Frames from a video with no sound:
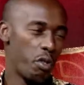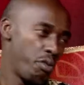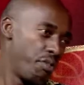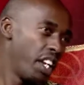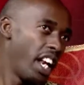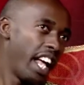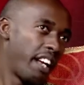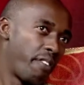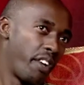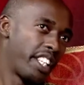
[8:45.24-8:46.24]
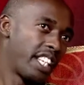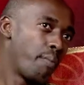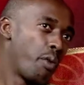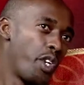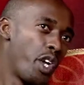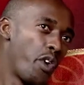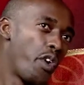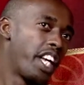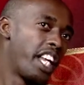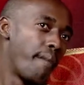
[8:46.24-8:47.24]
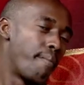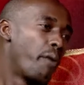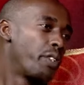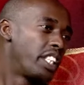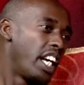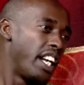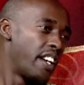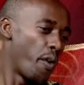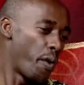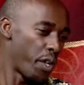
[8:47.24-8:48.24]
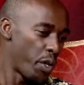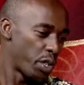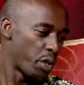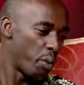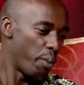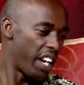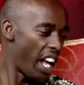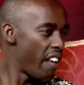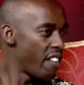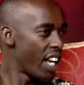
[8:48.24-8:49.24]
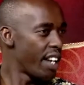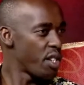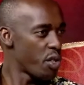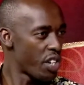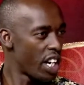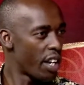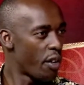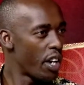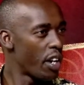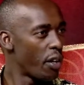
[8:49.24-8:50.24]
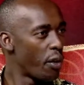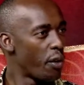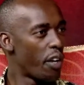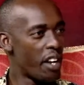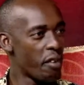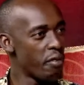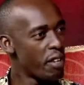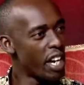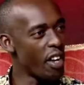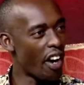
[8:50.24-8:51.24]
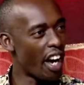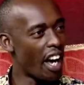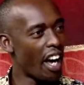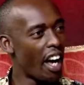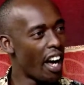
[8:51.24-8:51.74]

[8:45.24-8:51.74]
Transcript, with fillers: You feel like, for example, when you're going in a mountain or you're scuba diving and you're really going low and you feel your